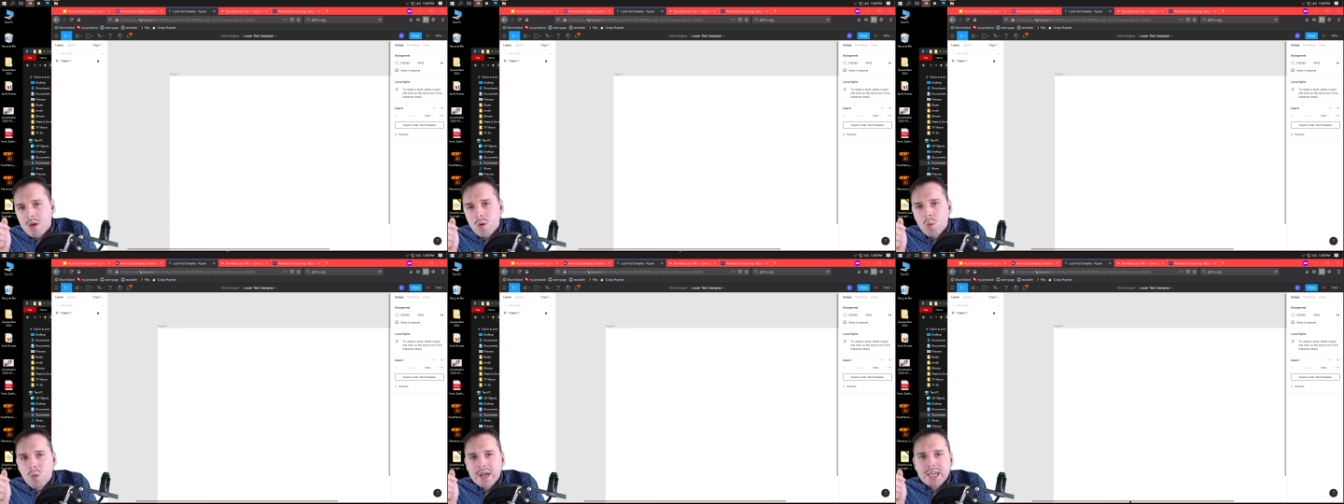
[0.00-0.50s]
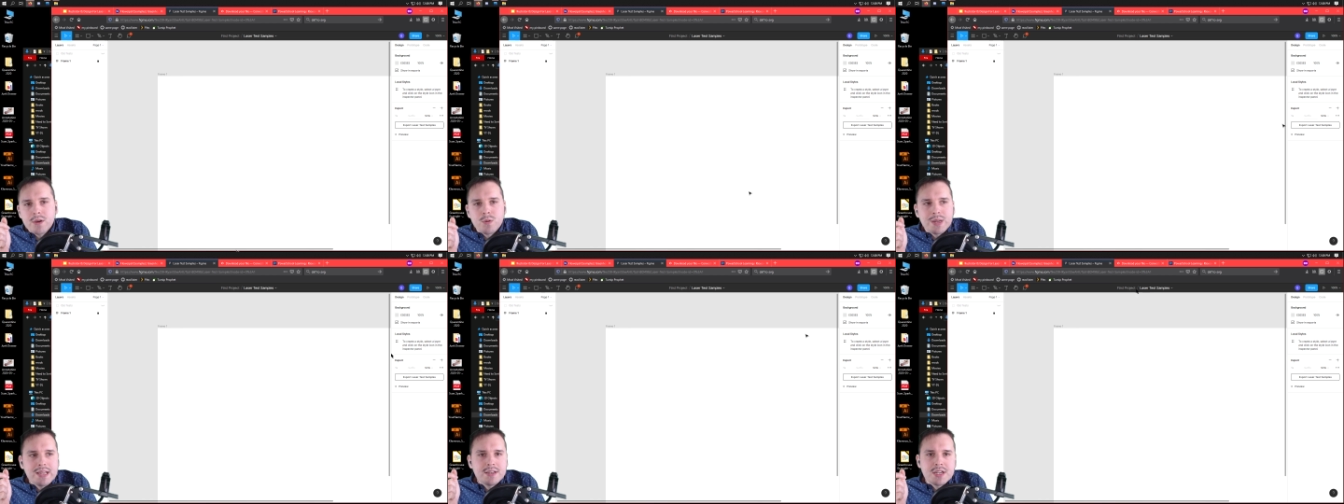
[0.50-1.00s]
What you
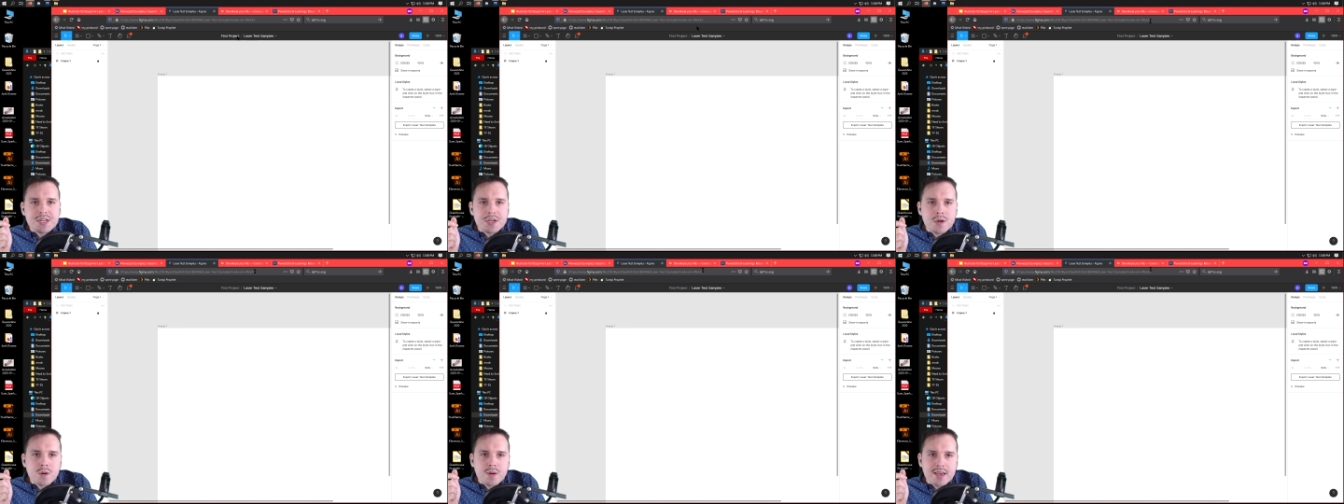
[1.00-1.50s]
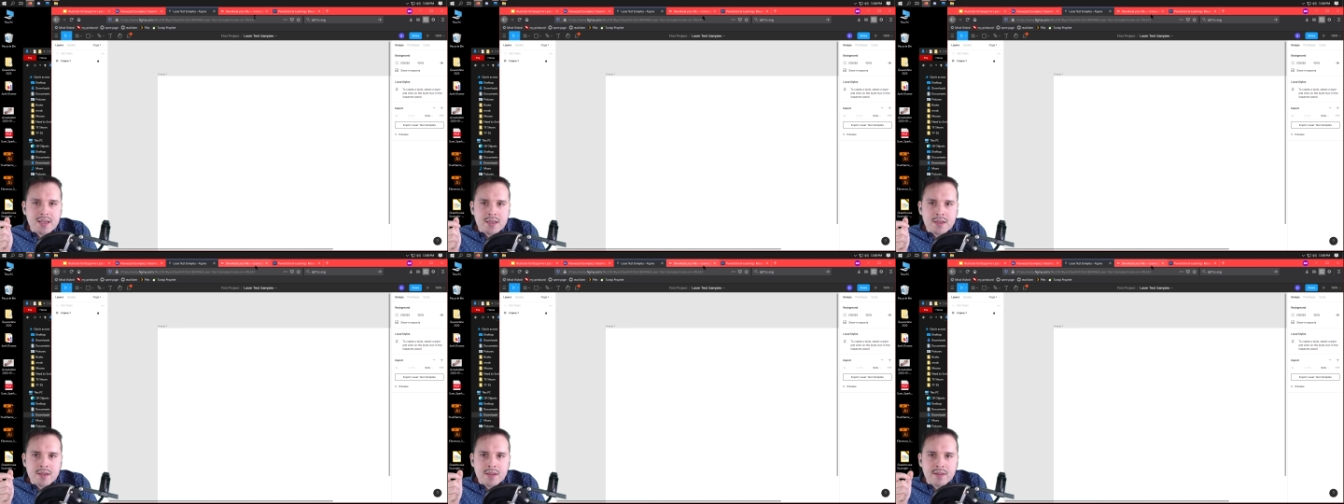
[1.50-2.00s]
need to do
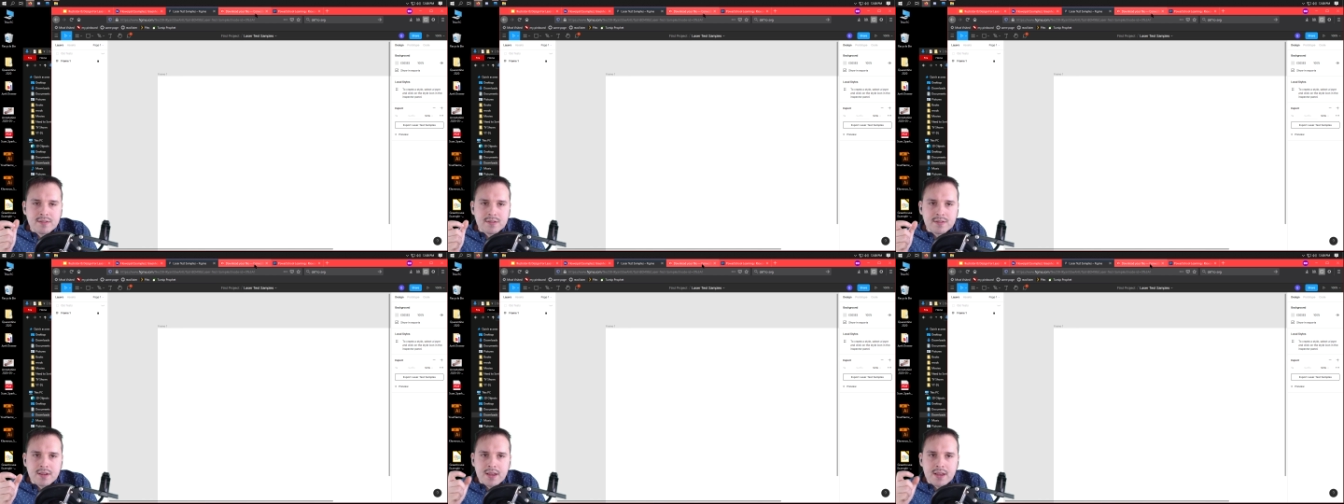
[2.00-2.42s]
is